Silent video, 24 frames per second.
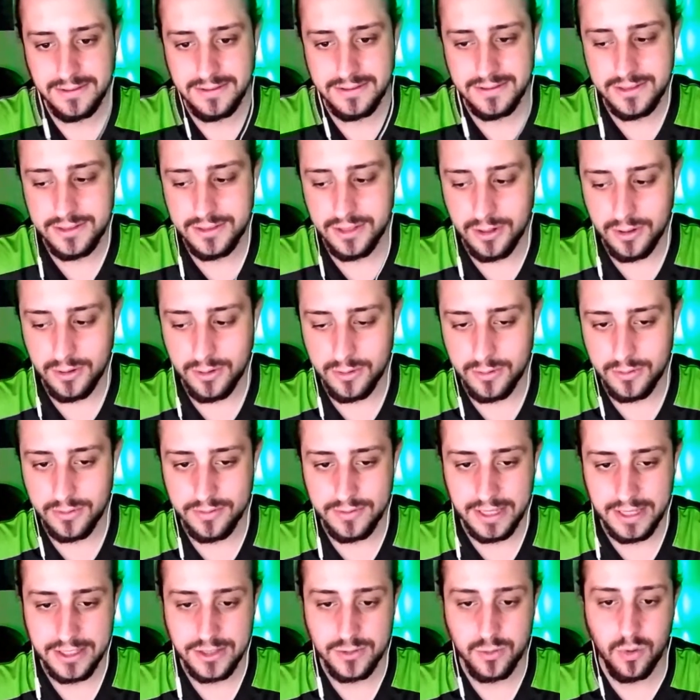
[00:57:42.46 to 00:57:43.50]
So
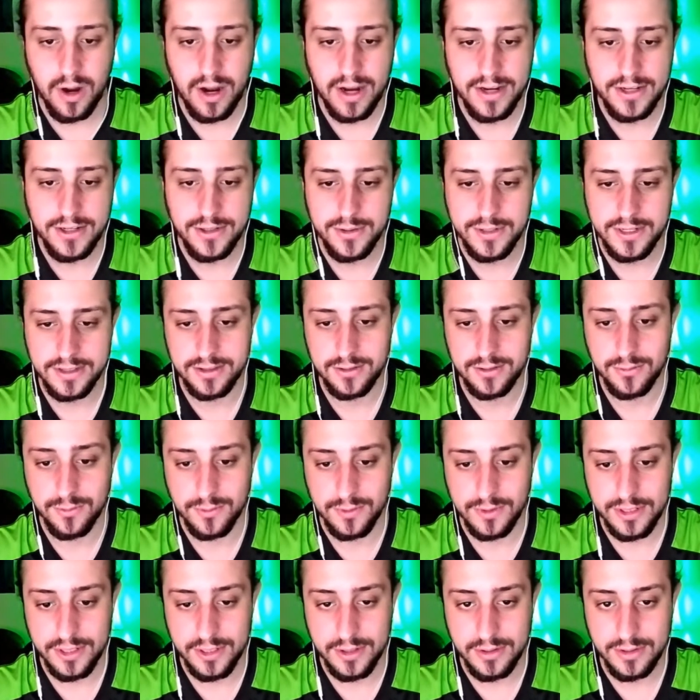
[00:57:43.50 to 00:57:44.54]
that's why you get
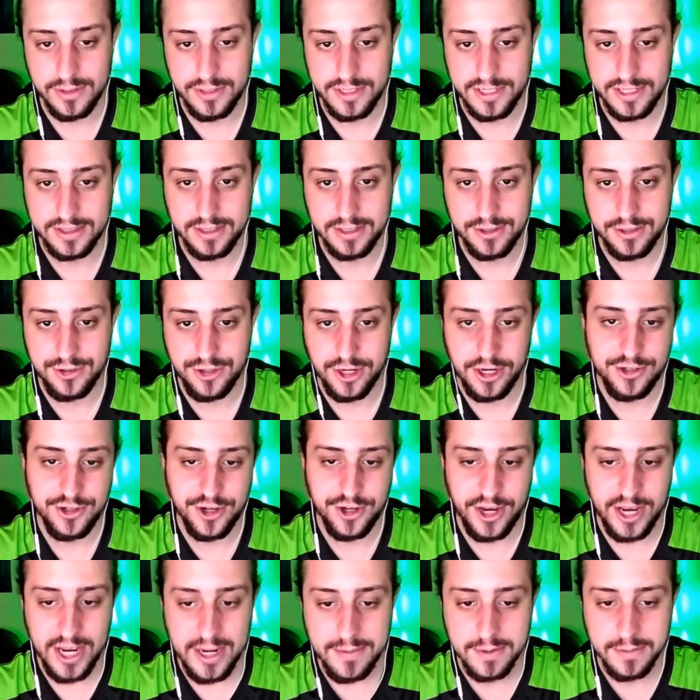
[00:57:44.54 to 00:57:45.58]
the
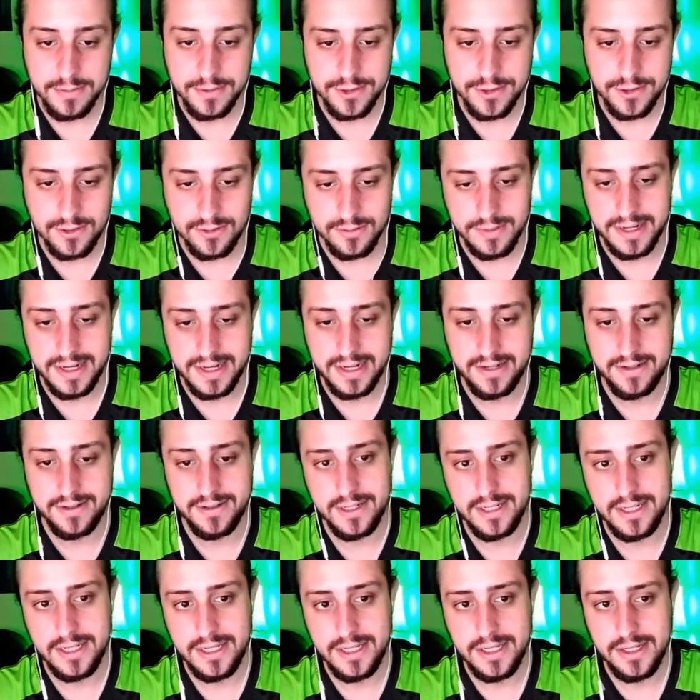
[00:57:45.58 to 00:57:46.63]
J.J. Abrams Superman
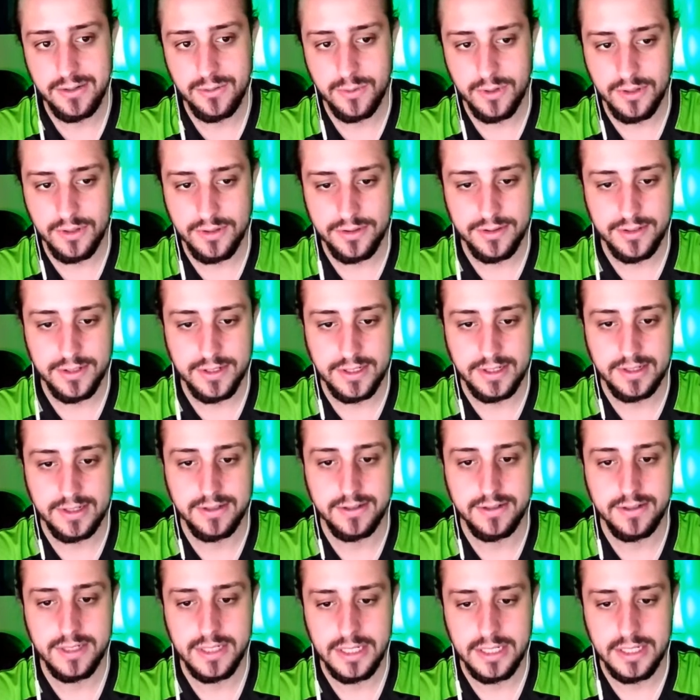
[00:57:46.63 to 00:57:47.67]
with
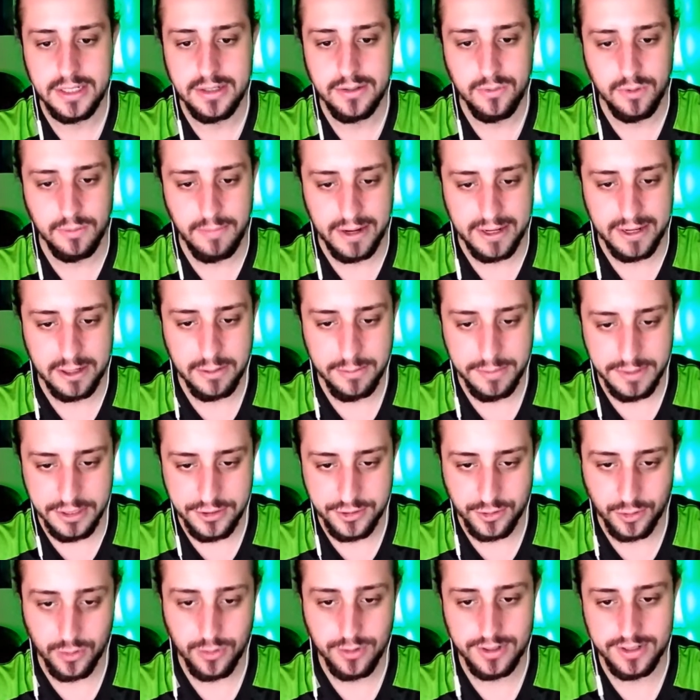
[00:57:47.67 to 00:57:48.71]
Michael B.
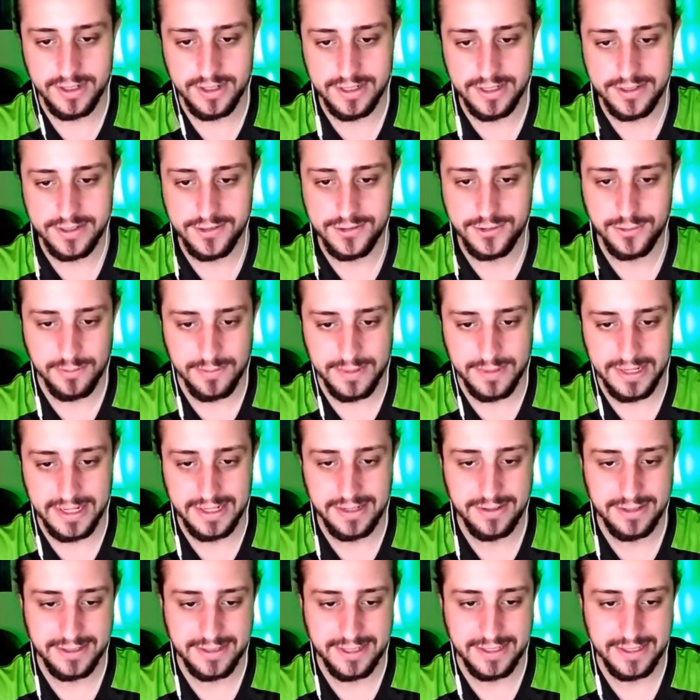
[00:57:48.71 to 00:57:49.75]
Jordan as
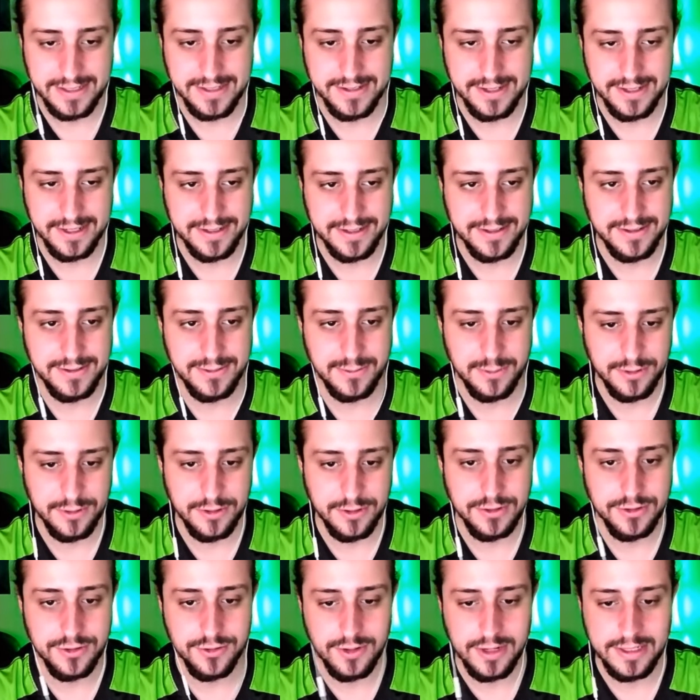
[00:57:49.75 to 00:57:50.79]
Superman. Like that's what
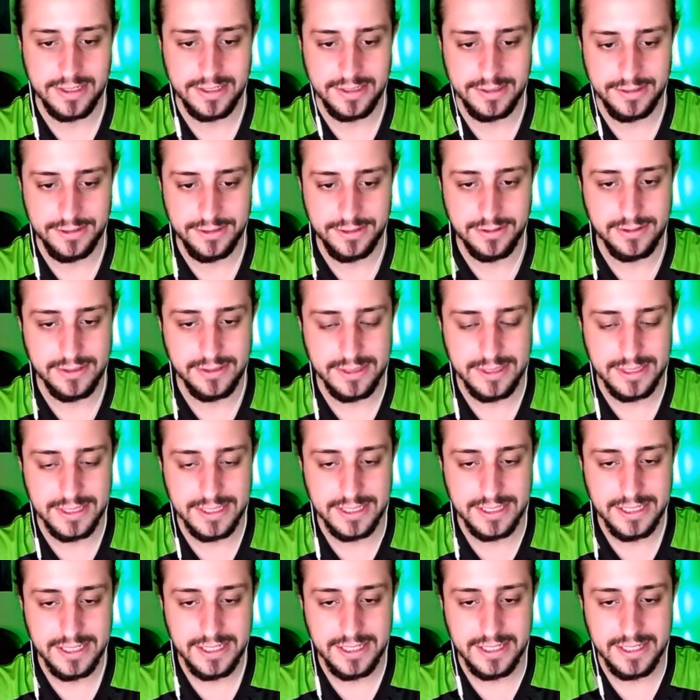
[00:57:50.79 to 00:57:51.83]
they're trying to do
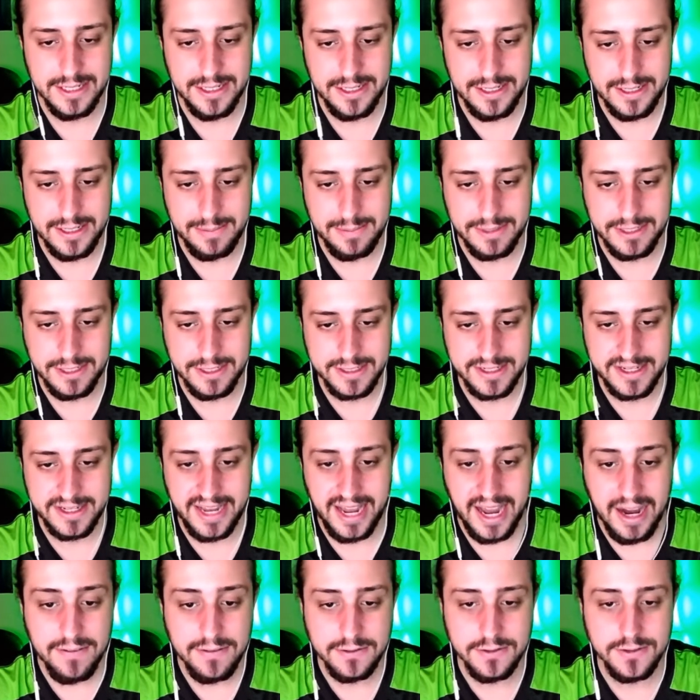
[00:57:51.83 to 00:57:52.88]
because
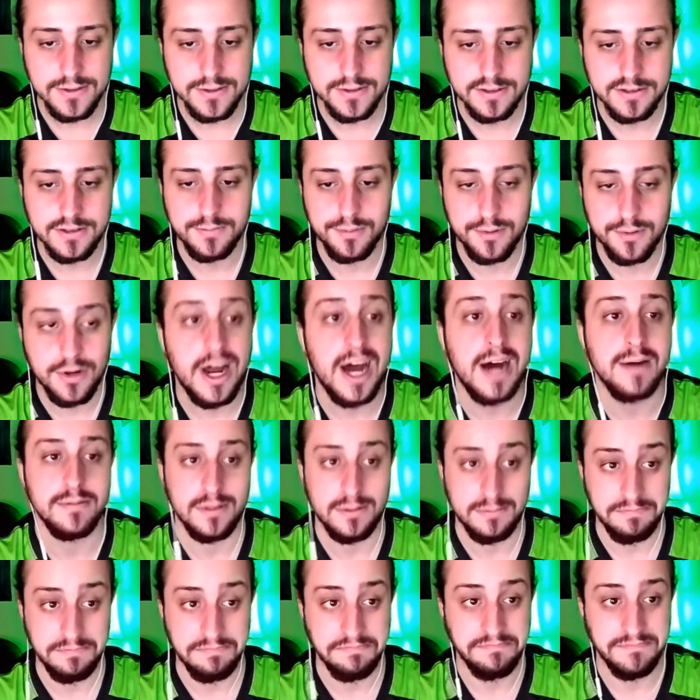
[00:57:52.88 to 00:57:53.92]
Cavill is such a
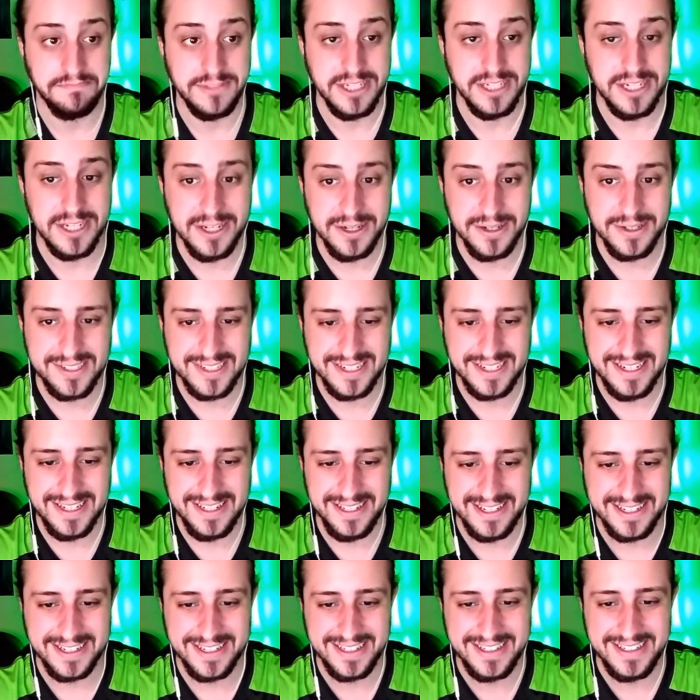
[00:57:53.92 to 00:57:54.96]
problem. You know what
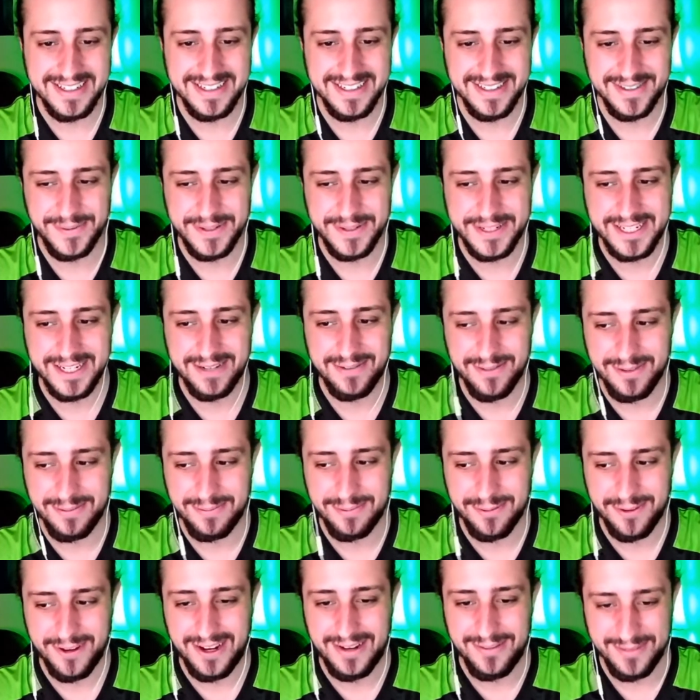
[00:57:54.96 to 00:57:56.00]
I'm saying? He's becoming a
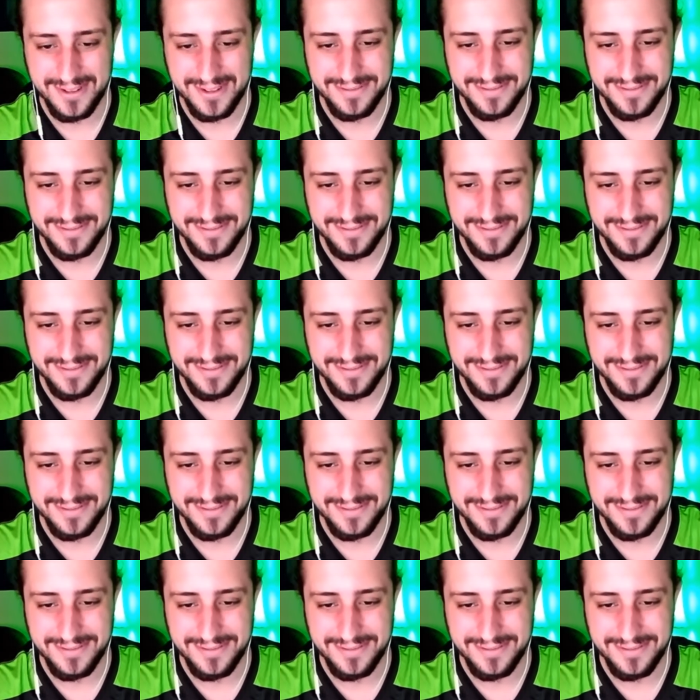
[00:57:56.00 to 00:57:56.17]
problem.